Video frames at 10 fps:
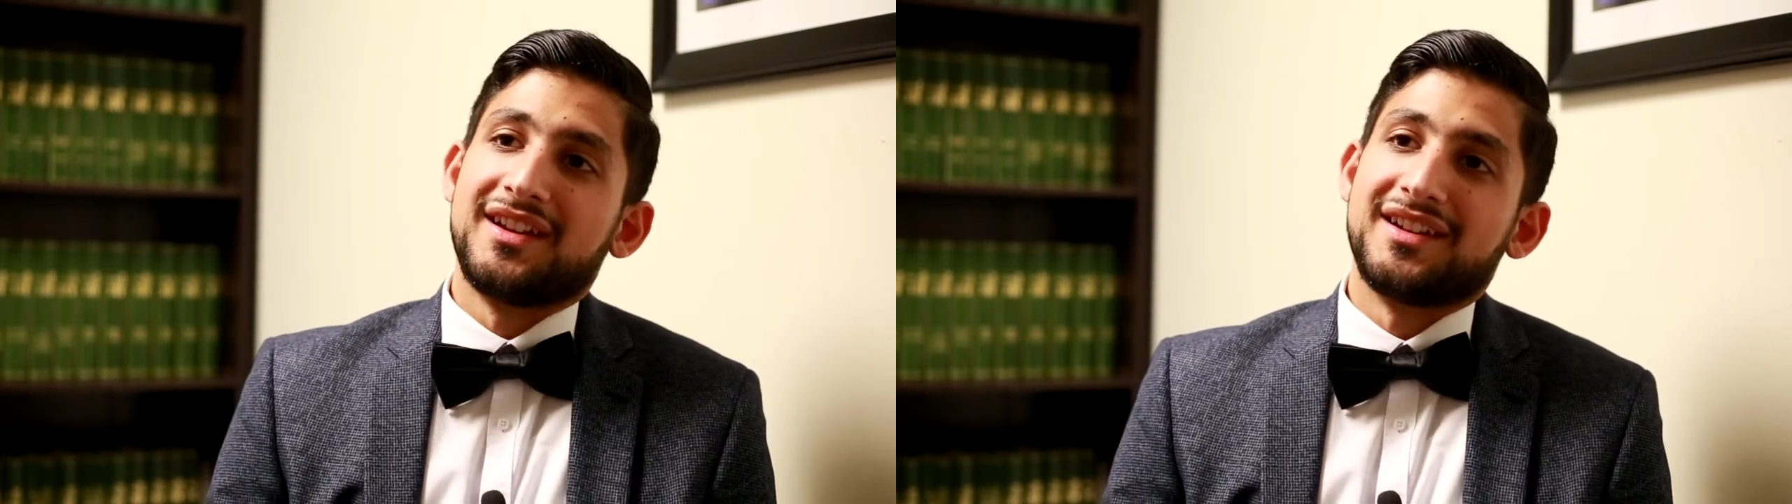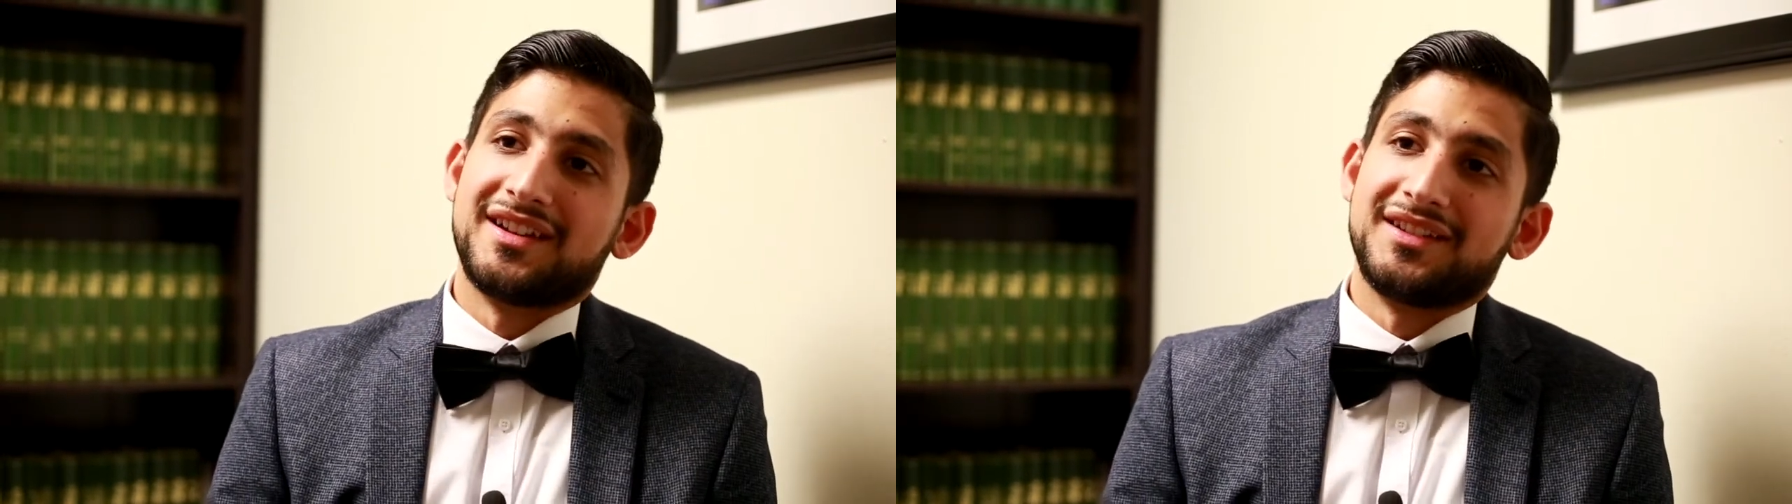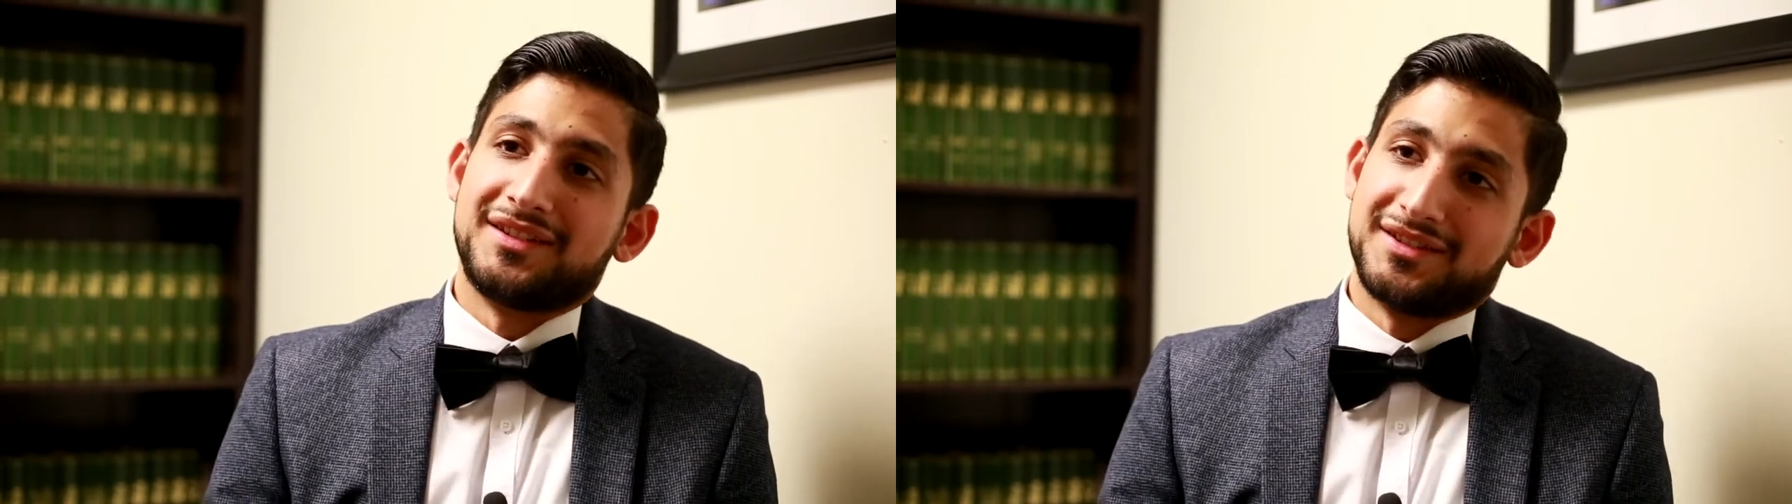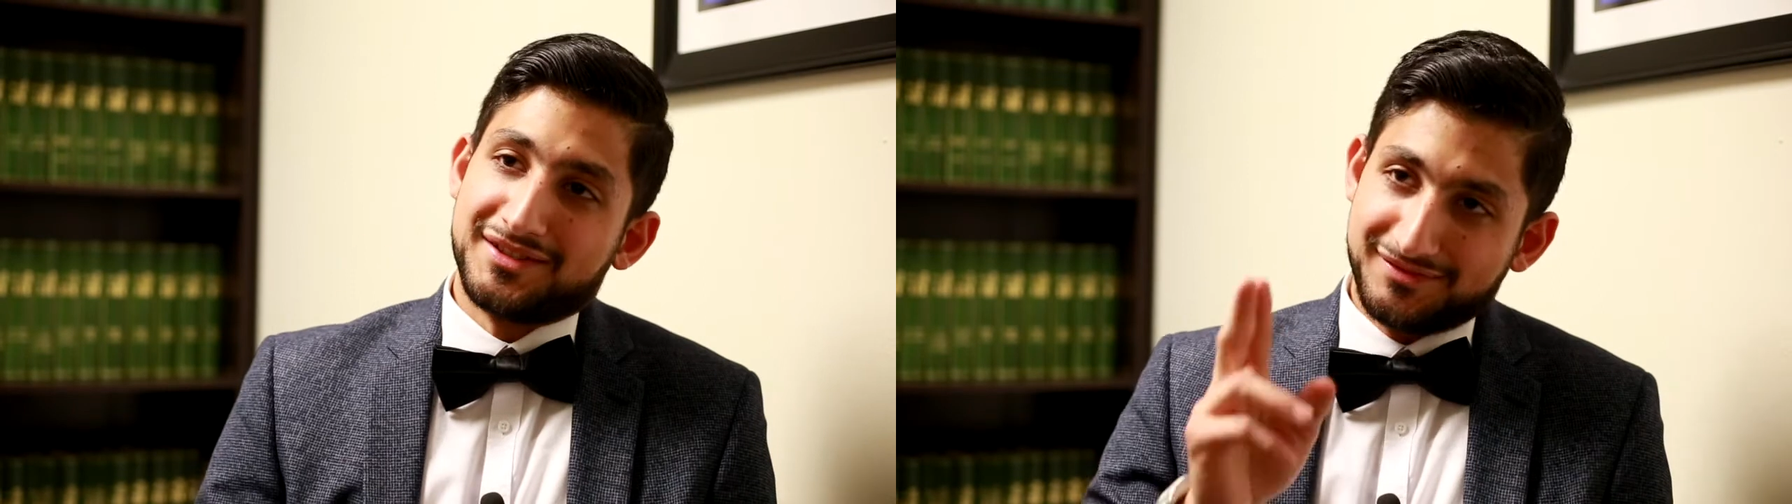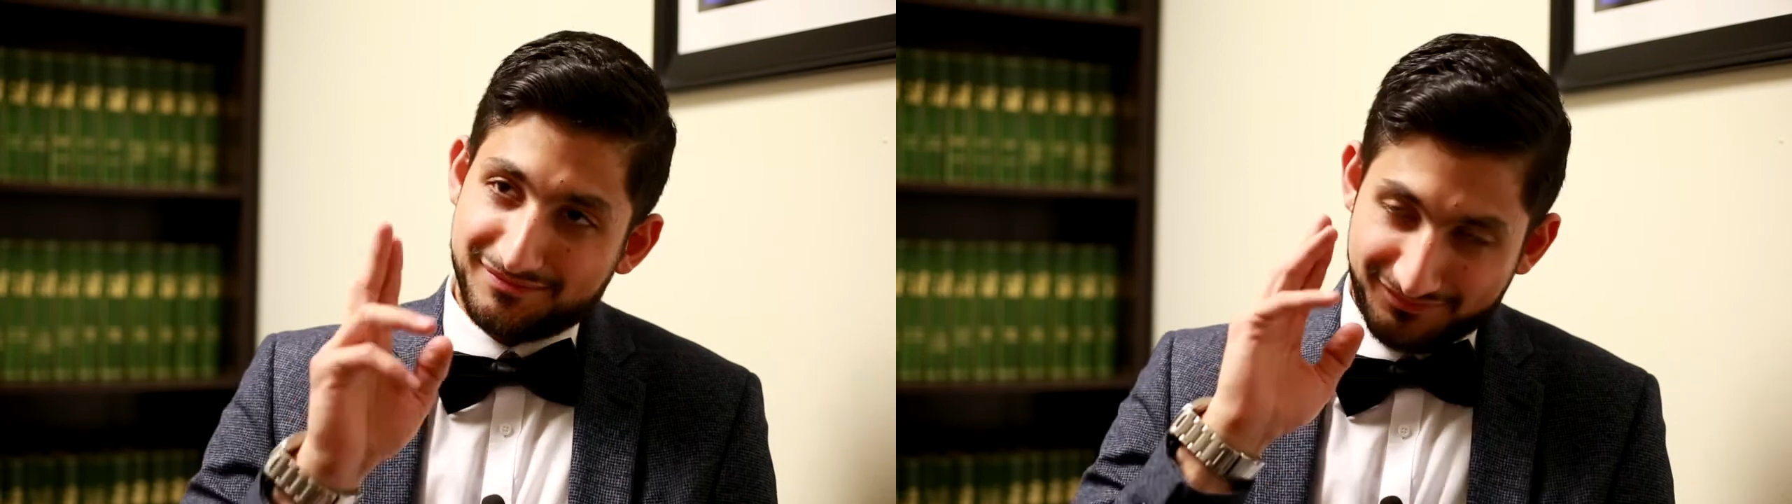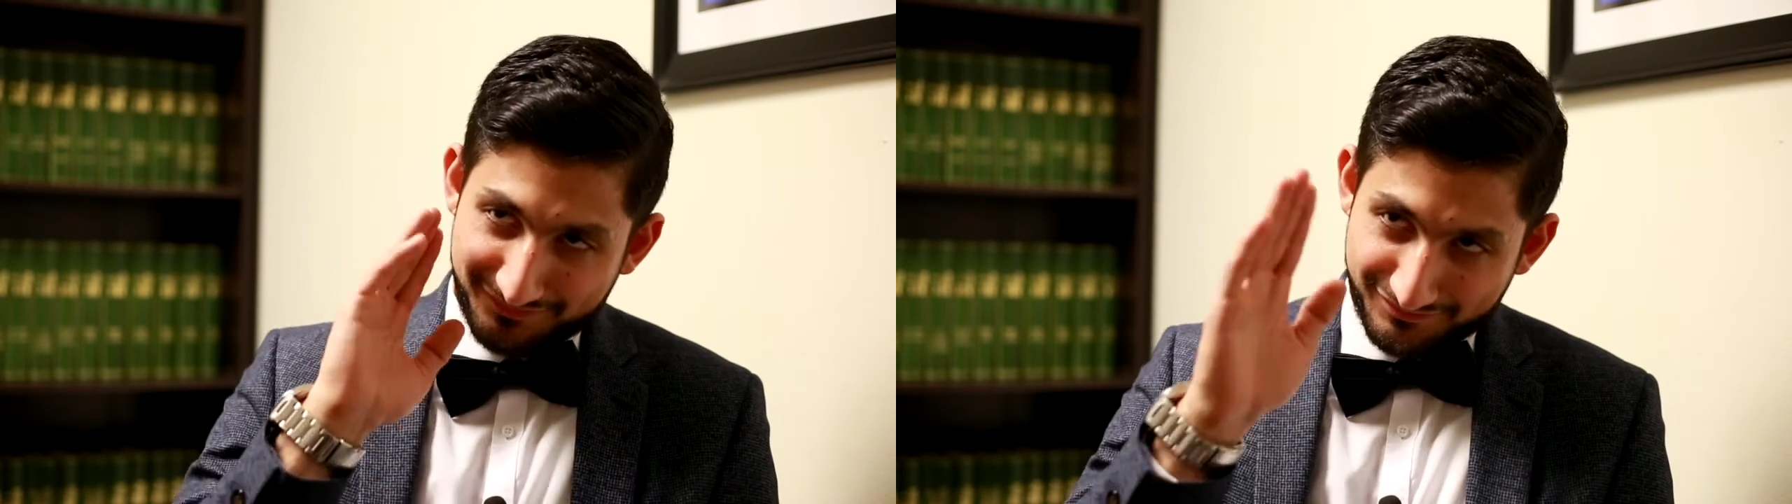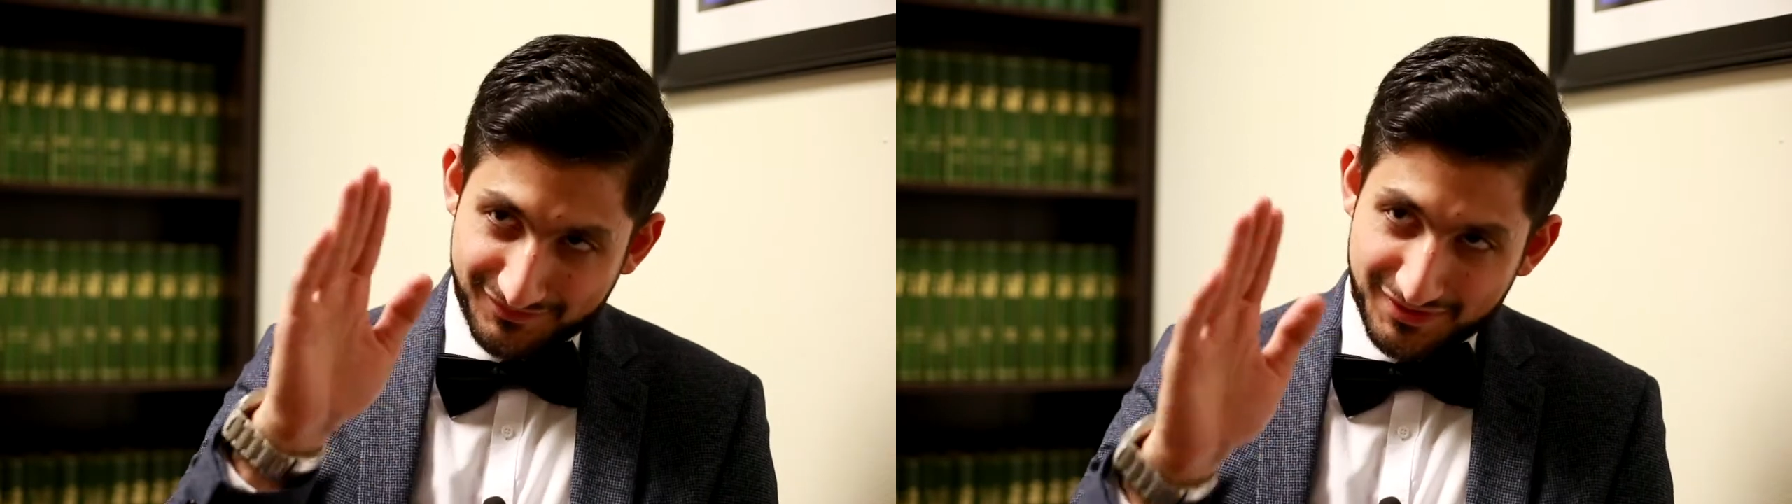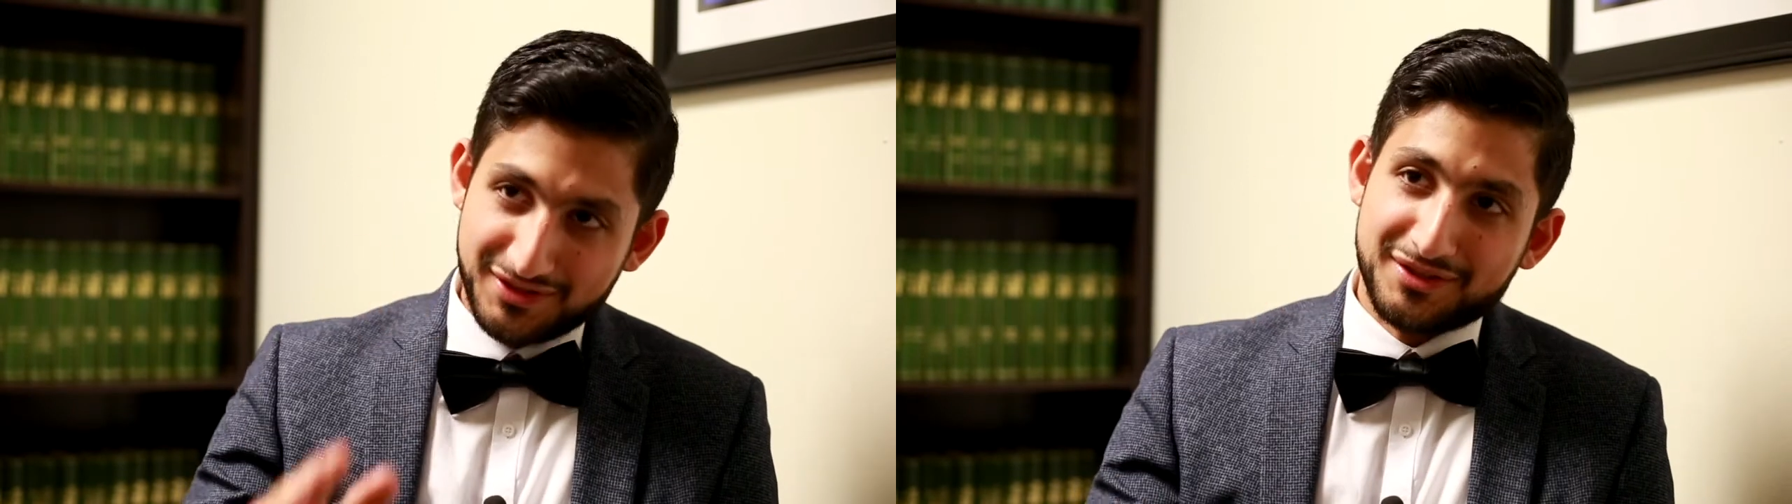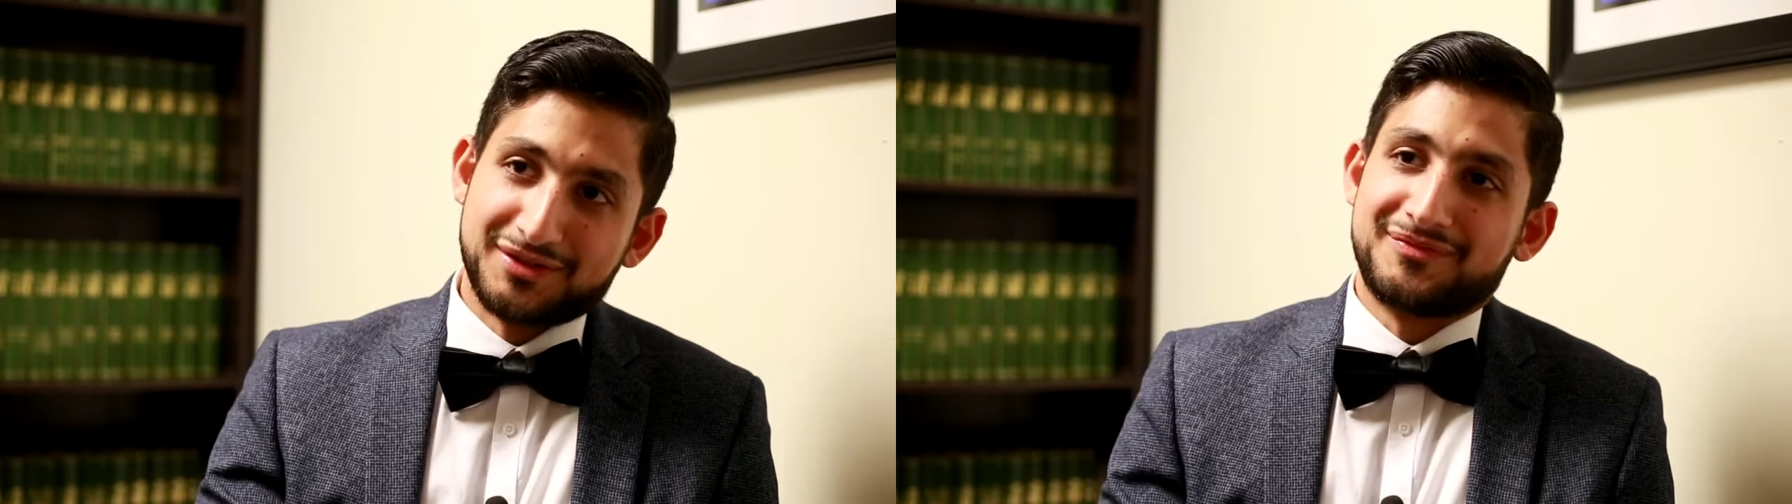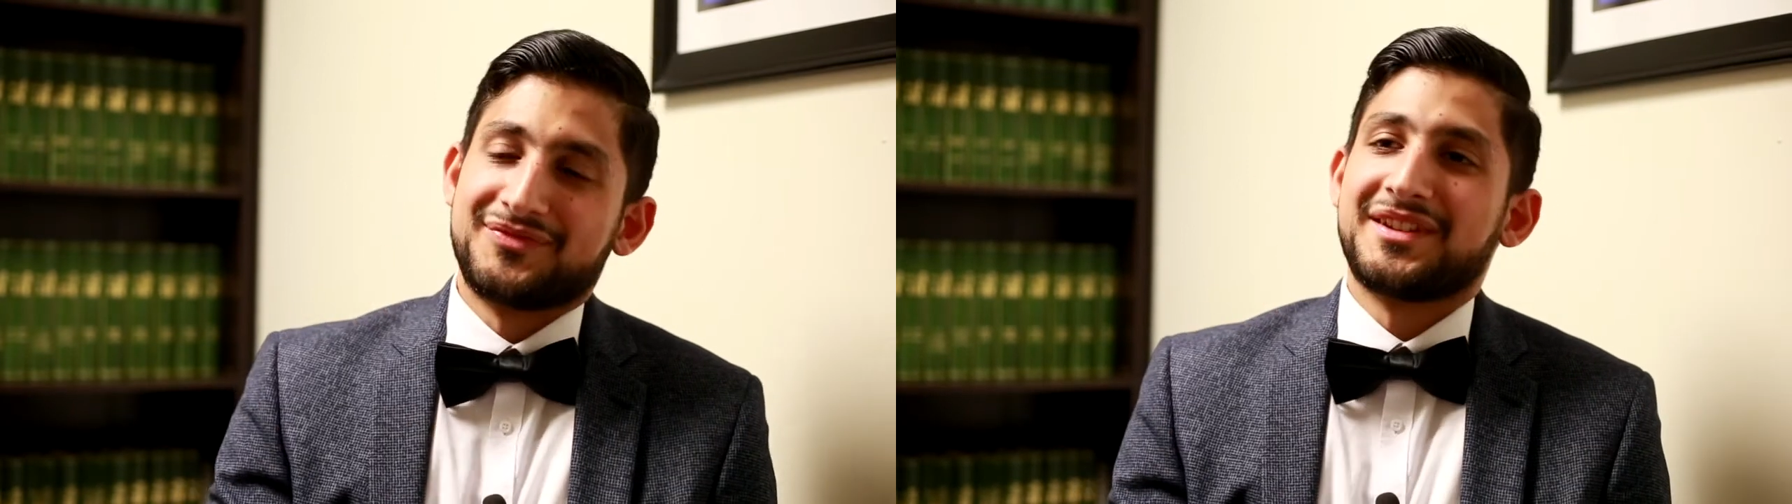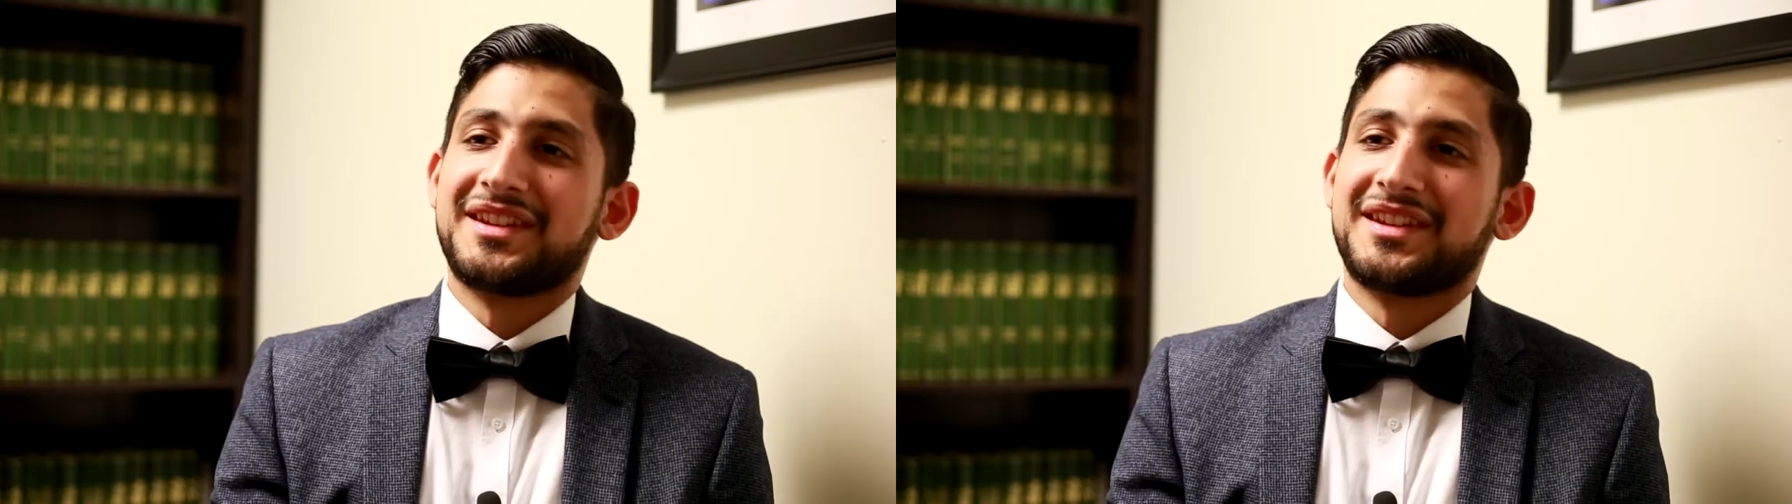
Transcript: and we